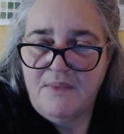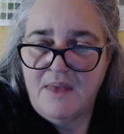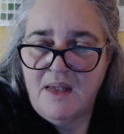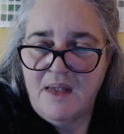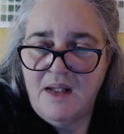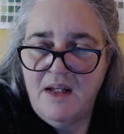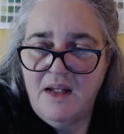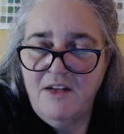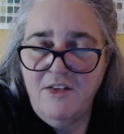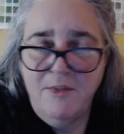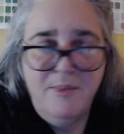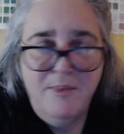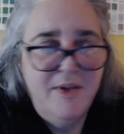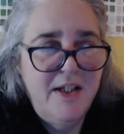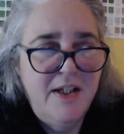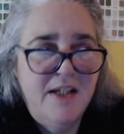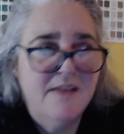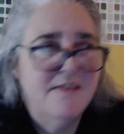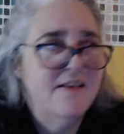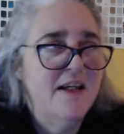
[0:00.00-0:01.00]

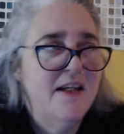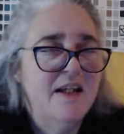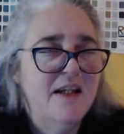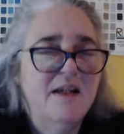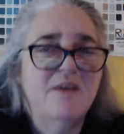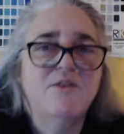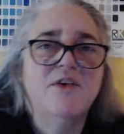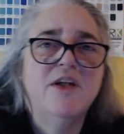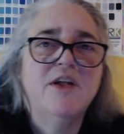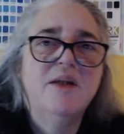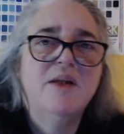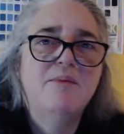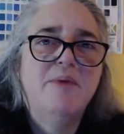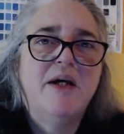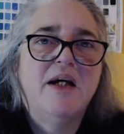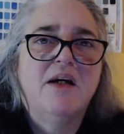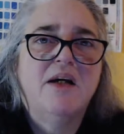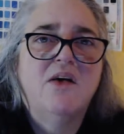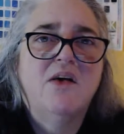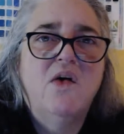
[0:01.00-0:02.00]
Everybody is getting really
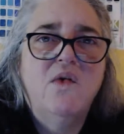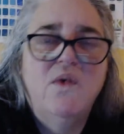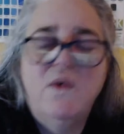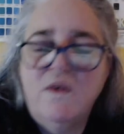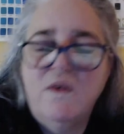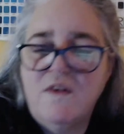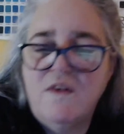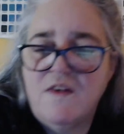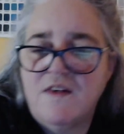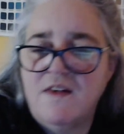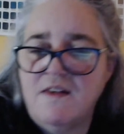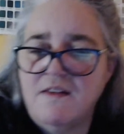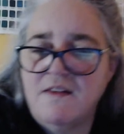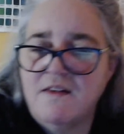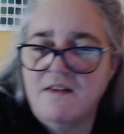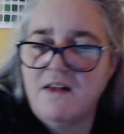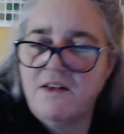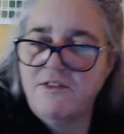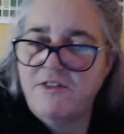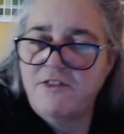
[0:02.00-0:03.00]
bad colds and
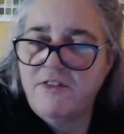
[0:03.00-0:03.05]
stuff.